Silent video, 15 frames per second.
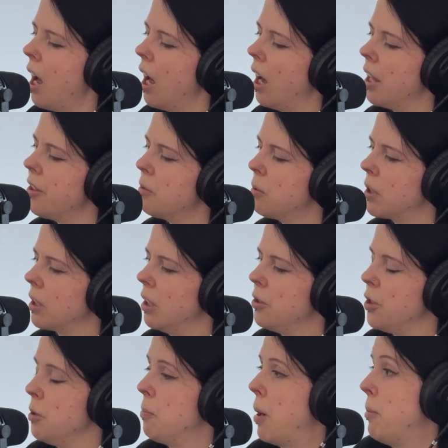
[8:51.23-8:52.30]
Other workloads,
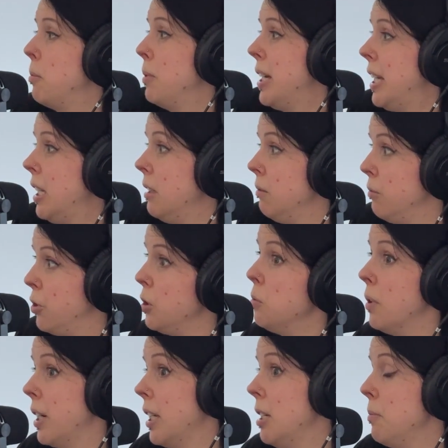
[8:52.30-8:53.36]
you probably do
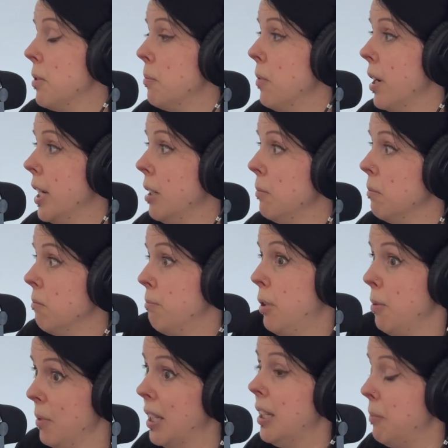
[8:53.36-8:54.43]
want to keep them running
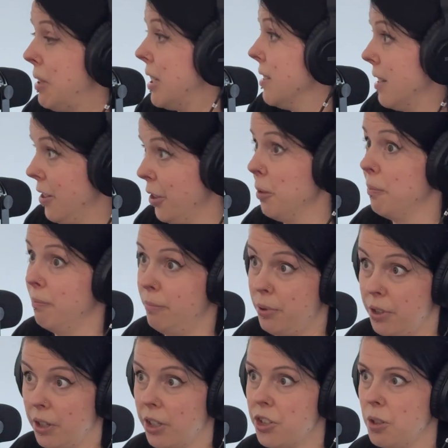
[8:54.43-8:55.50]
permanently because they're your
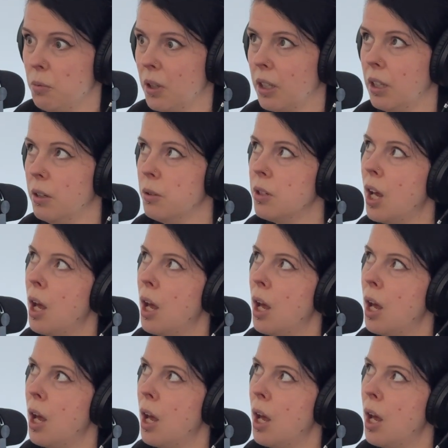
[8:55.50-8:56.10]
production workload,